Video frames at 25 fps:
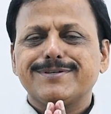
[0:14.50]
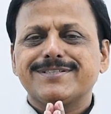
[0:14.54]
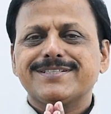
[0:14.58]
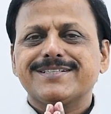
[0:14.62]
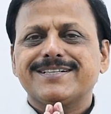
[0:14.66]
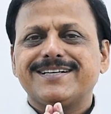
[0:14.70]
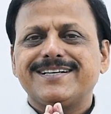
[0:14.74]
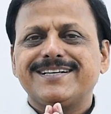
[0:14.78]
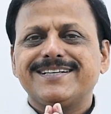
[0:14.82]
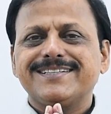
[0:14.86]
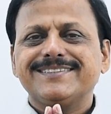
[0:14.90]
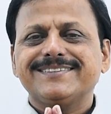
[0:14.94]

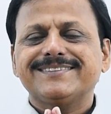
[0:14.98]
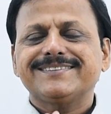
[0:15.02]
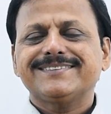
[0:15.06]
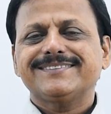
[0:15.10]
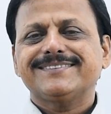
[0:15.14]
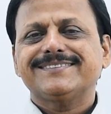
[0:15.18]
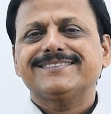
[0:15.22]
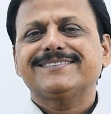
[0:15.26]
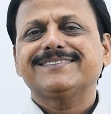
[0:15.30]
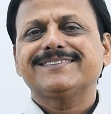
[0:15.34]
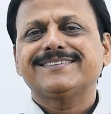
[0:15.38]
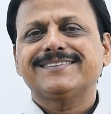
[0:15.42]
Namaskar.
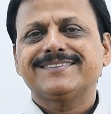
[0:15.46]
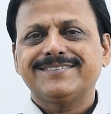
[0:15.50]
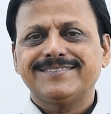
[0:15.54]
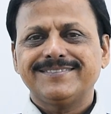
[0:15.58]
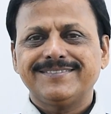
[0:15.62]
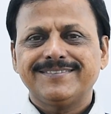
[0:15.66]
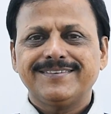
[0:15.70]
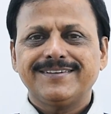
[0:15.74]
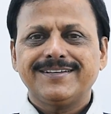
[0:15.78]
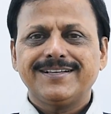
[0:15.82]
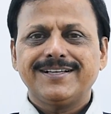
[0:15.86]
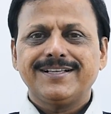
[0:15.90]

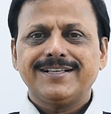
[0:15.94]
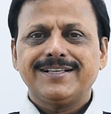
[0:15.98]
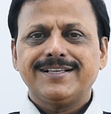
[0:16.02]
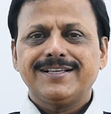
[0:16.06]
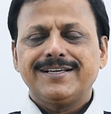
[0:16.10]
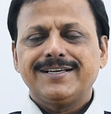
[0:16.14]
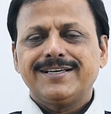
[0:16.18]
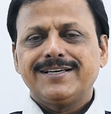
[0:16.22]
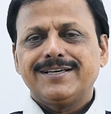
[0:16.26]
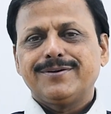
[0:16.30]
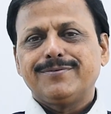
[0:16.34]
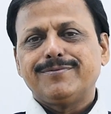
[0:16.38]

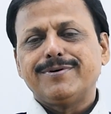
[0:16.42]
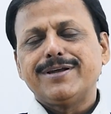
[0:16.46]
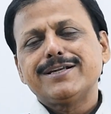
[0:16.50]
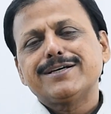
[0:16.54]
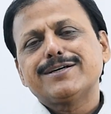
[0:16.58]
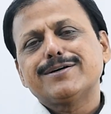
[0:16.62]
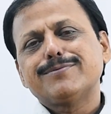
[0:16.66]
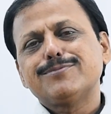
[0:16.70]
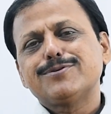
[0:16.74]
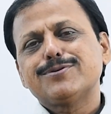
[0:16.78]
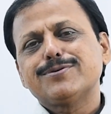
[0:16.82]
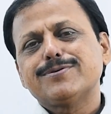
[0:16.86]

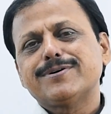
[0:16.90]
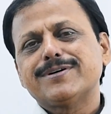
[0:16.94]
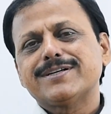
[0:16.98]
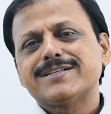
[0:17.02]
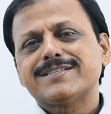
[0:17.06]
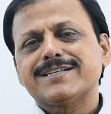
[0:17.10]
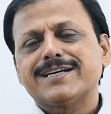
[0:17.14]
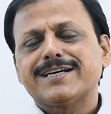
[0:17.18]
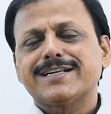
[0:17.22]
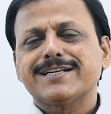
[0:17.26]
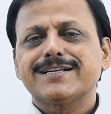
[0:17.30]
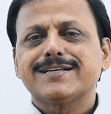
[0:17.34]
Welcome to our
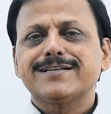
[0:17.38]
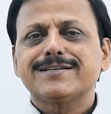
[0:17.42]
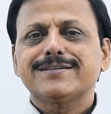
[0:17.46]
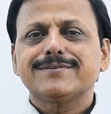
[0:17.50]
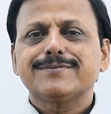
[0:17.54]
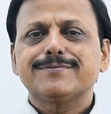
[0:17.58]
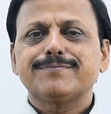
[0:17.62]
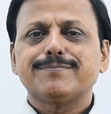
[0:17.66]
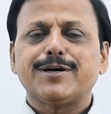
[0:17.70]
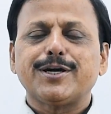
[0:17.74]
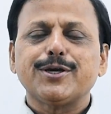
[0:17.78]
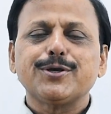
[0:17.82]
channel
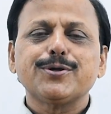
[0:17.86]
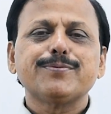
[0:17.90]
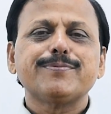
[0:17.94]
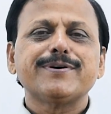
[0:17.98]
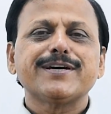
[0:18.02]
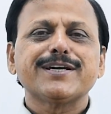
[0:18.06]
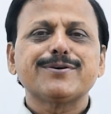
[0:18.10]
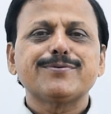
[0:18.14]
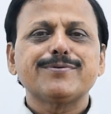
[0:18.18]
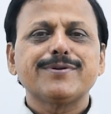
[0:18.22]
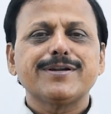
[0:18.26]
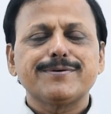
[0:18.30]
Bio
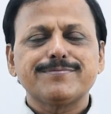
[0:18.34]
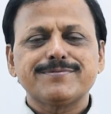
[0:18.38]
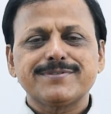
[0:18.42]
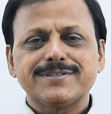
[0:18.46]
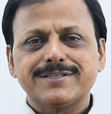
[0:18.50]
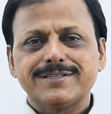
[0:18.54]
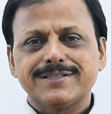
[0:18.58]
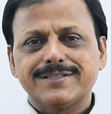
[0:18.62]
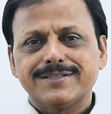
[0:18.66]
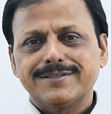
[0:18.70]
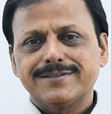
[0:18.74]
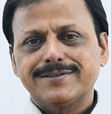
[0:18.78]
by Gulab
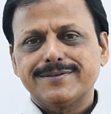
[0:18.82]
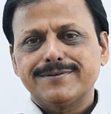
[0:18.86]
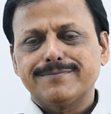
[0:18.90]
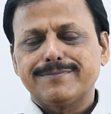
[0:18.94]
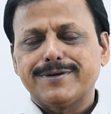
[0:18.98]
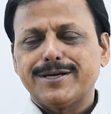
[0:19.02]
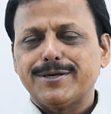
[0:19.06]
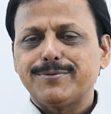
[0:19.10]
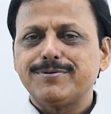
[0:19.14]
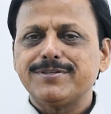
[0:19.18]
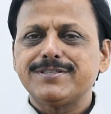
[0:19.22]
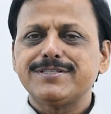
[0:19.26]
Sir
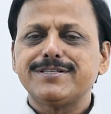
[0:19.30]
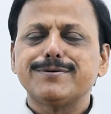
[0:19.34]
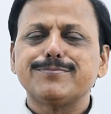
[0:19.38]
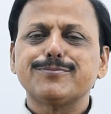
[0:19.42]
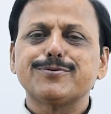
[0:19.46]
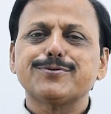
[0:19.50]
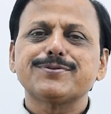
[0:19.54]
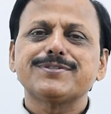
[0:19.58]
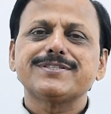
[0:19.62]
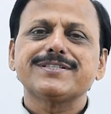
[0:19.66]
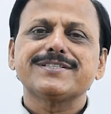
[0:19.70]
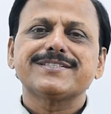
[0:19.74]
by Wisdom
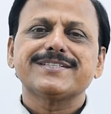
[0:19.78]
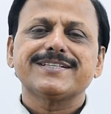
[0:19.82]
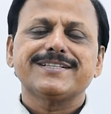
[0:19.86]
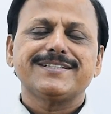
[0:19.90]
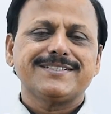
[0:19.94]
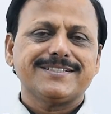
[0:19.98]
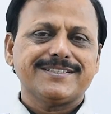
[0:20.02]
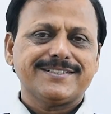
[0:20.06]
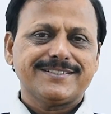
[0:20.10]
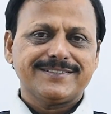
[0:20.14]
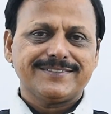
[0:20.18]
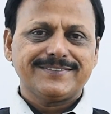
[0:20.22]
Coaching
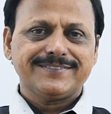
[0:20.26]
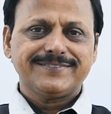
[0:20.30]
Center.